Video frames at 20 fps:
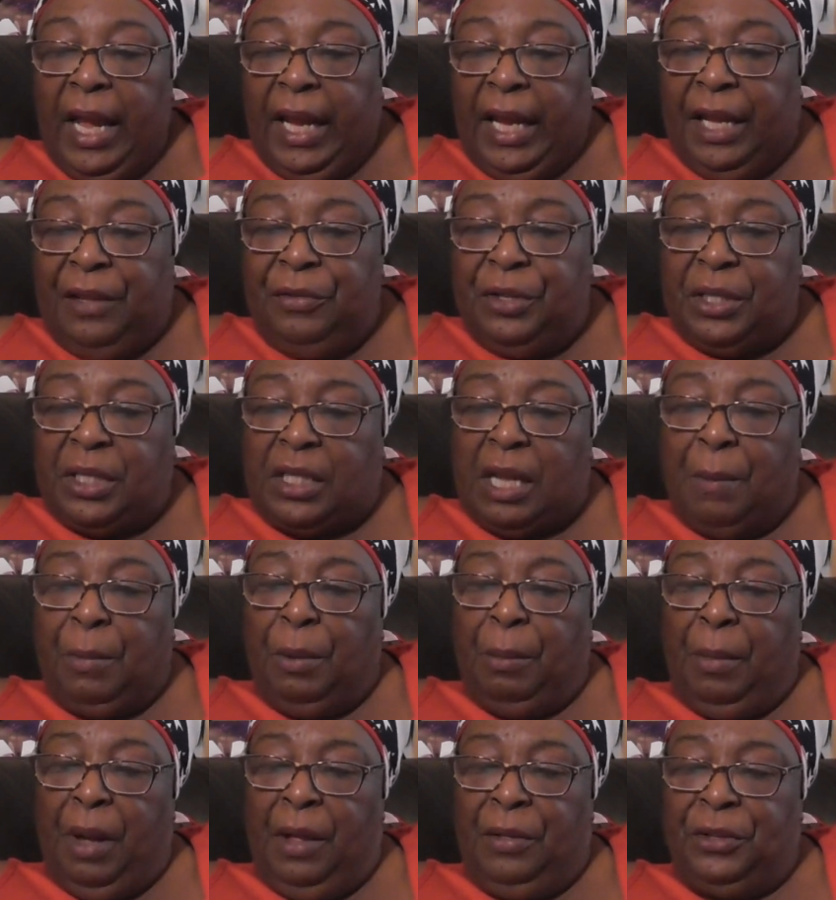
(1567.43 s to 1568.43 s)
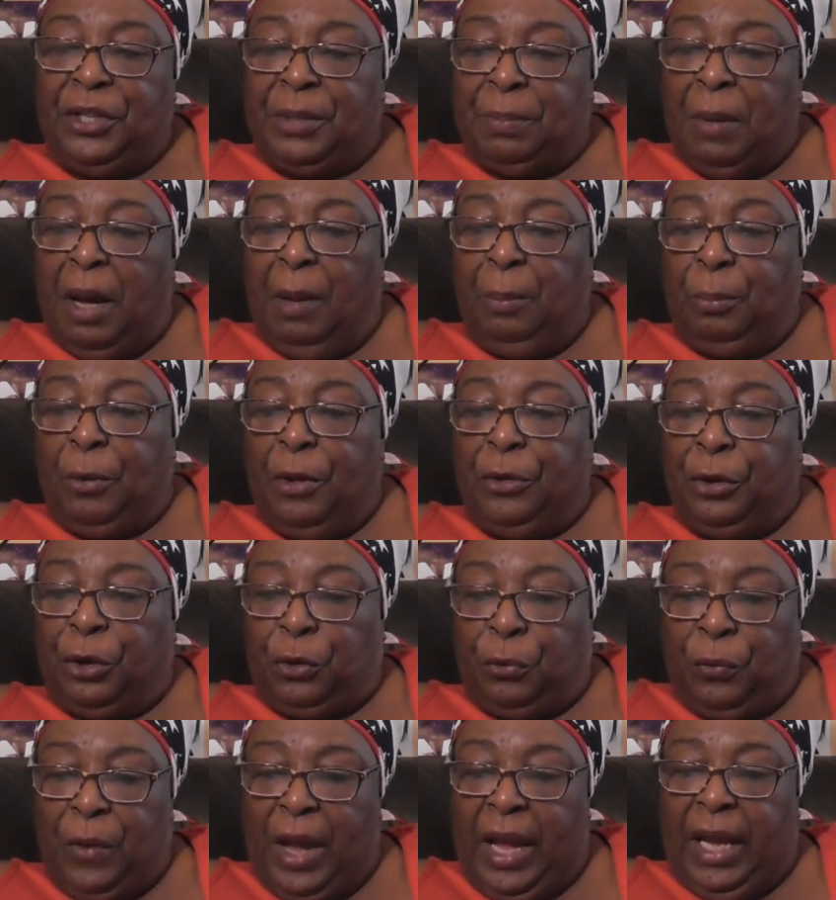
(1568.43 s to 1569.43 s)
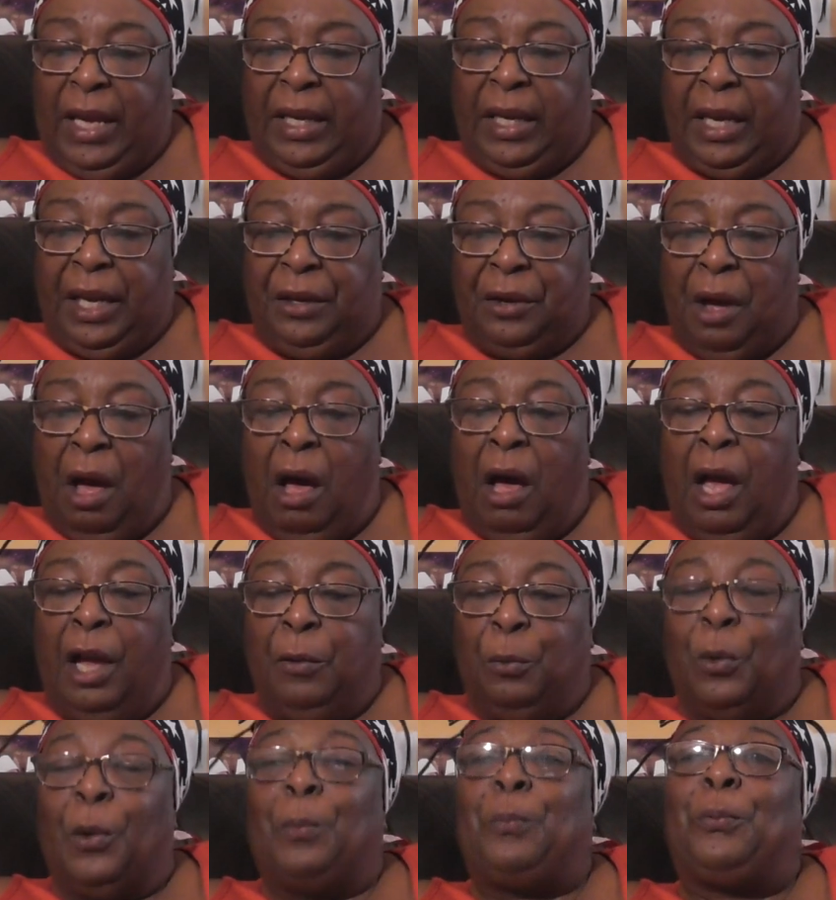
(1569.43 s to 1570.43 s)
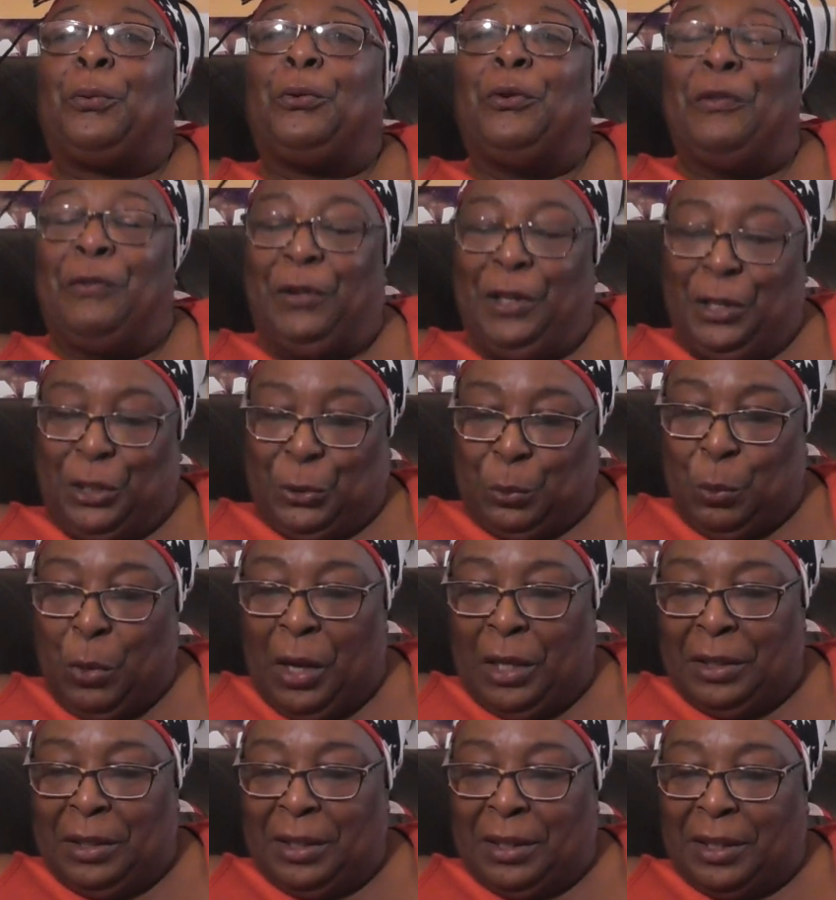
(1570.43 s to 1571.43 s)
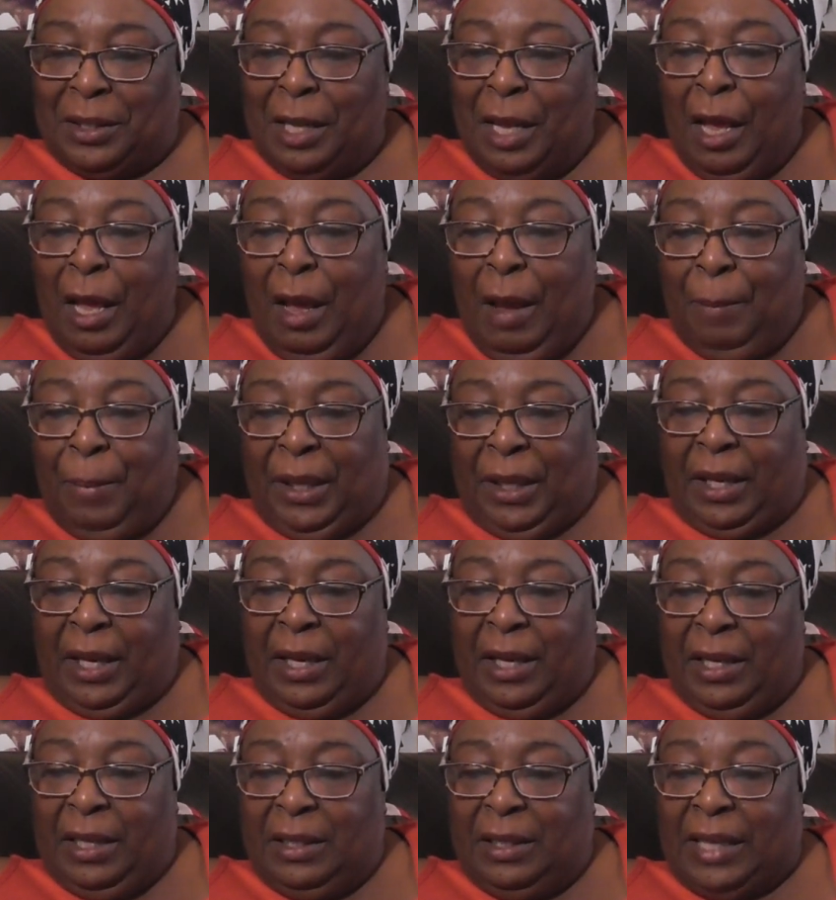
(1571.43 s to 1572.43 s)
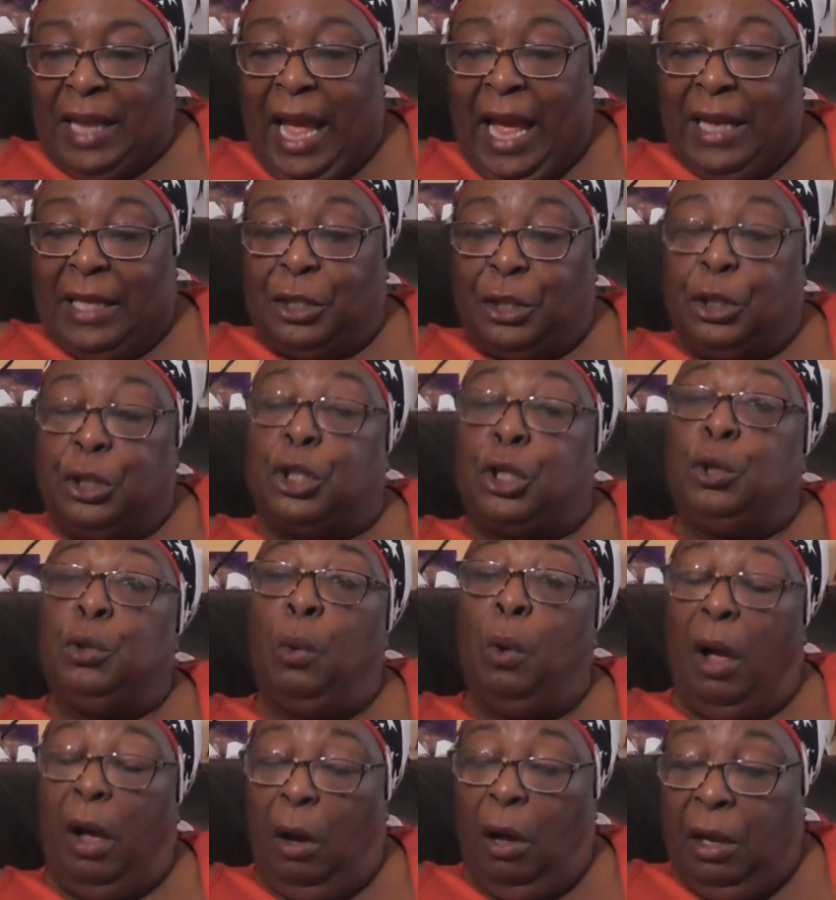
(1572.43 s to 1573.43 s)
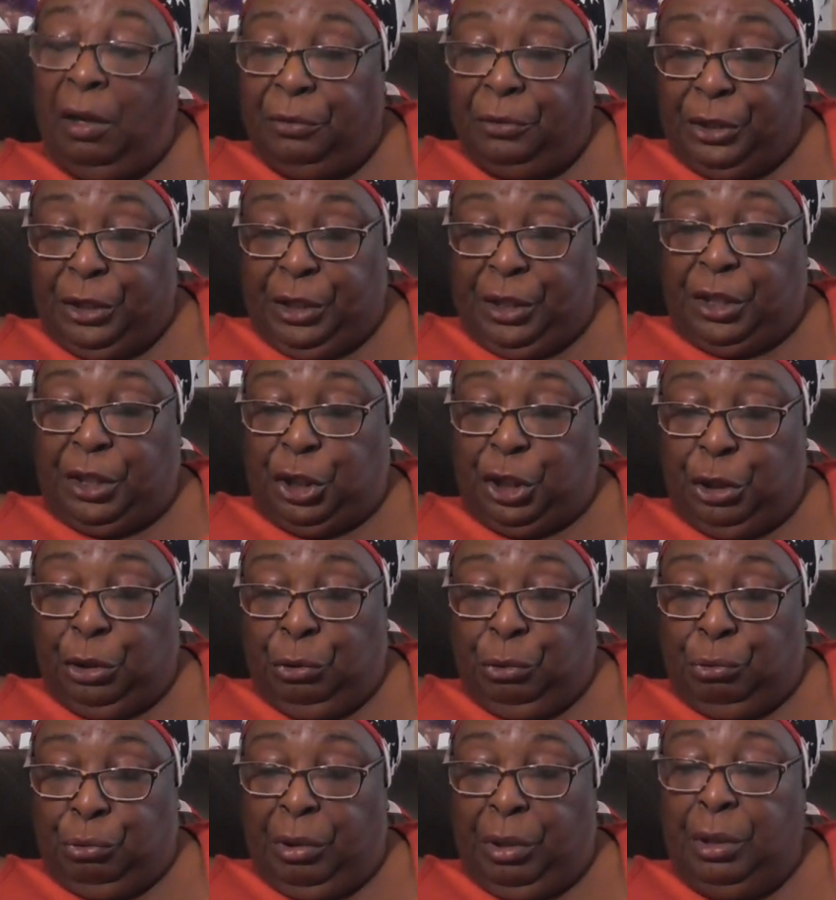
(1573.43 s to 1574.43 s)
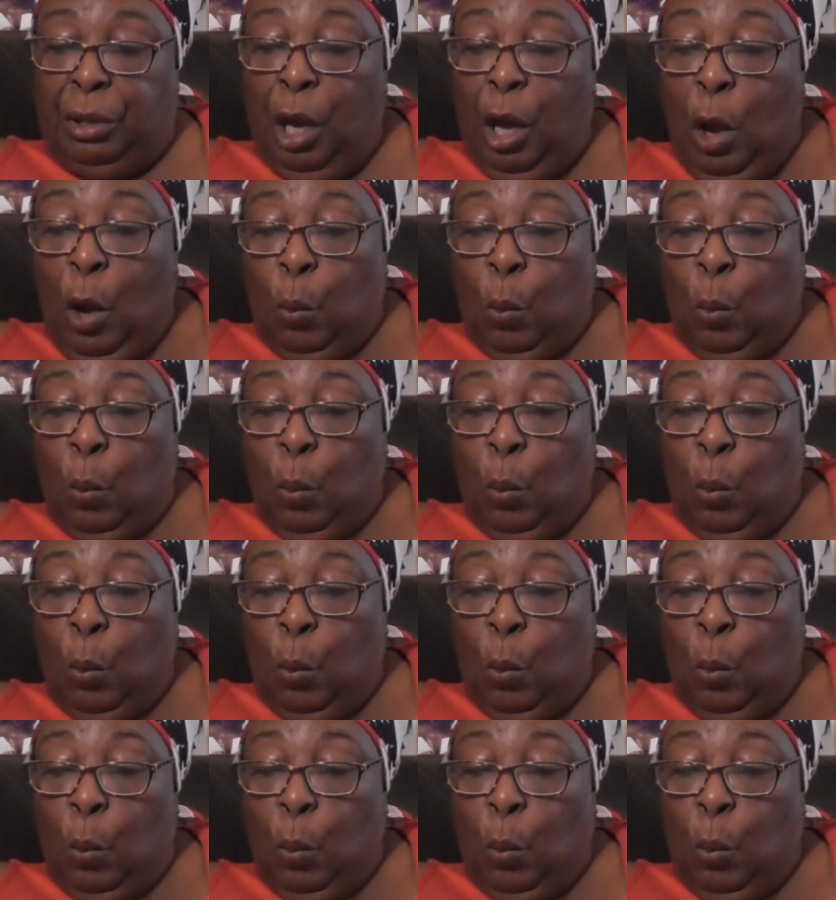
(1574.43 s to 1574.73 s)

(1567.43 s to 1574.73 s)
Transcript: In the summer months, my brother Craig and I were privileged ones because, as the two eldest children,